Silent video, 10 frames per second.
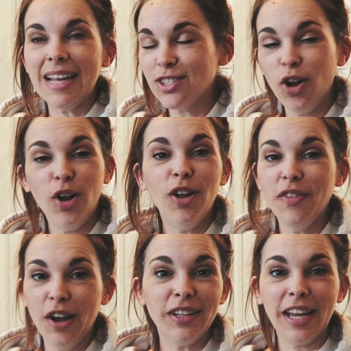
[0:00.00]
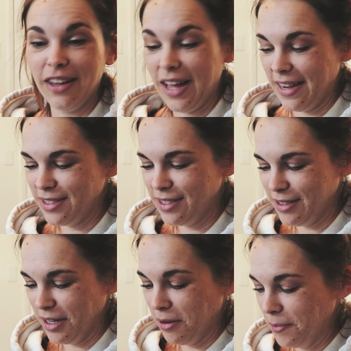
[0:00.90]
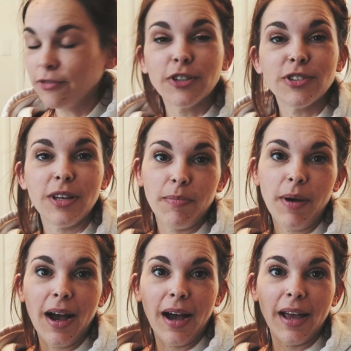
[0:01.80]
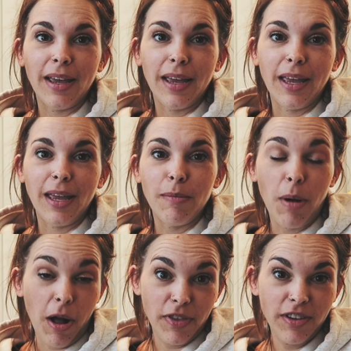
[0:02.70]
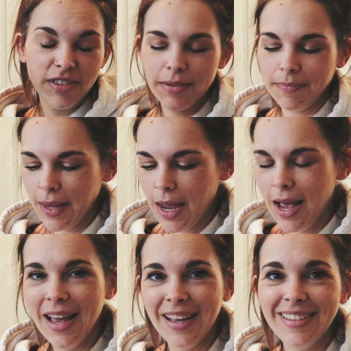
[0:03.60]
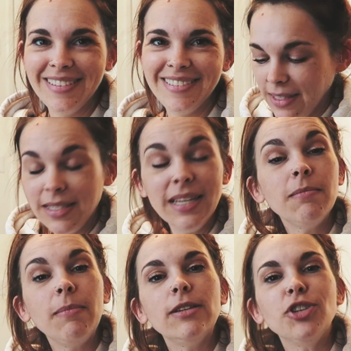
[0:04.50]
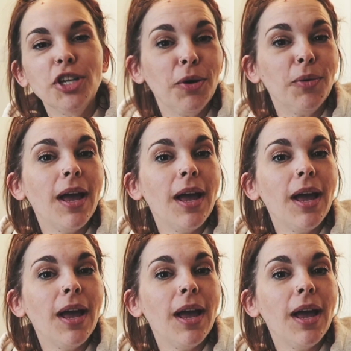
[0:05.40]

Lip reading: it's all in the online class. So first up, I bought this. Didn't mean to.